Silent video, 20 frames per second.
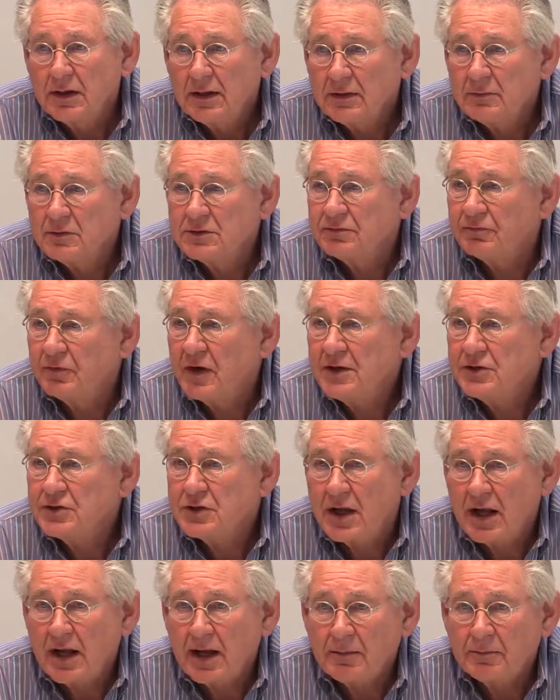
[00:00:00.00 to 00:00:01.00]
it was
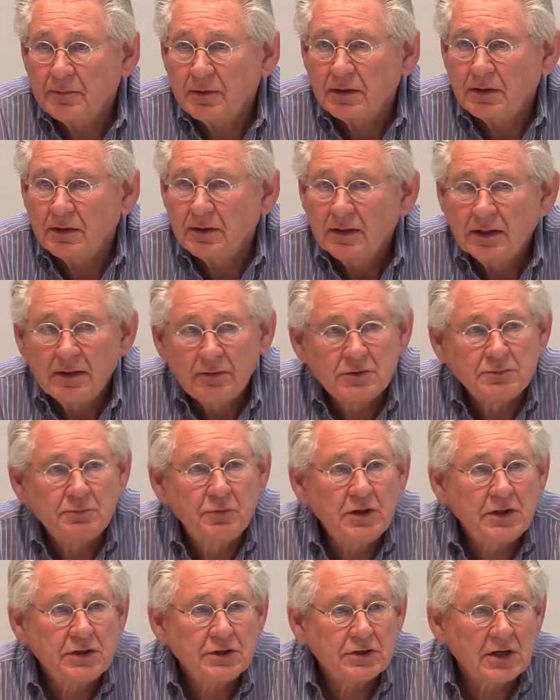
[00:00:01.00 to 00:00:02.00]
French capital, it was
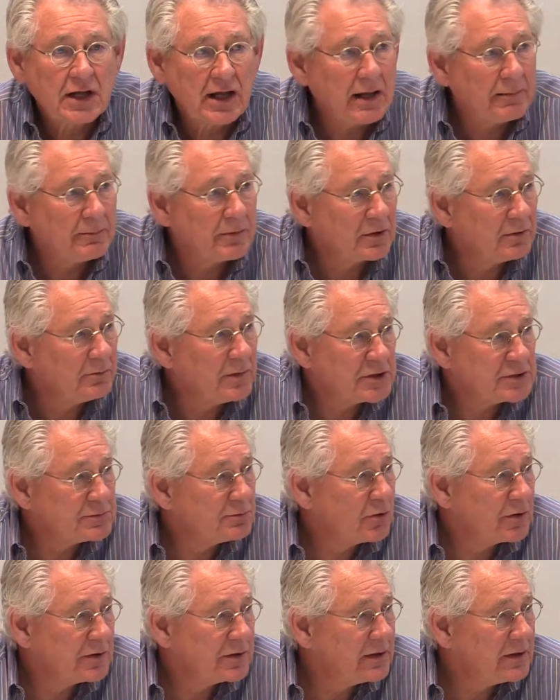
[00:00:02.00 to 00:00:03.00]
British capital, much
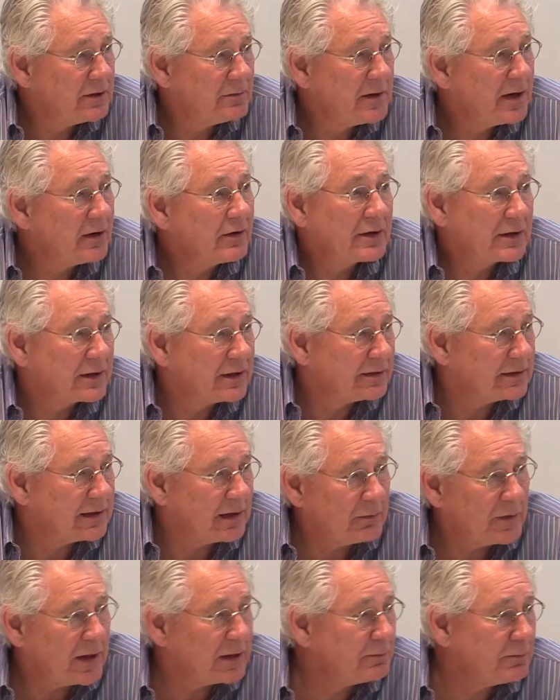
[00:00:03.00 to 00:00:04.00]
more than American,
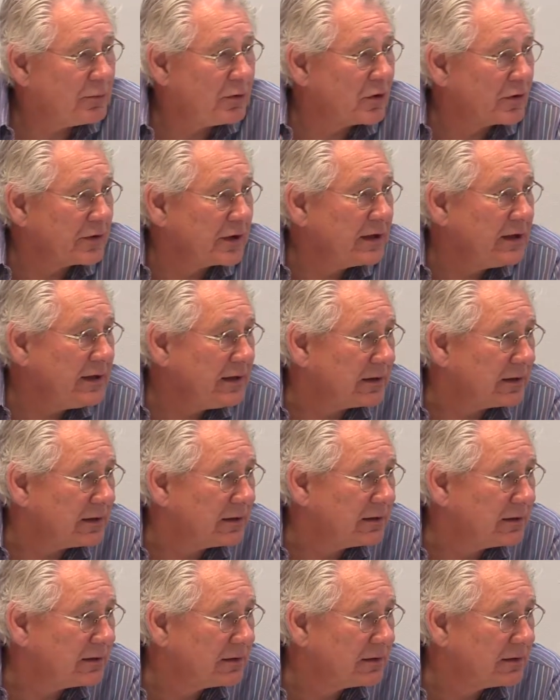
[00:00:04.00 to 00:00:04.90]
that went pouring in.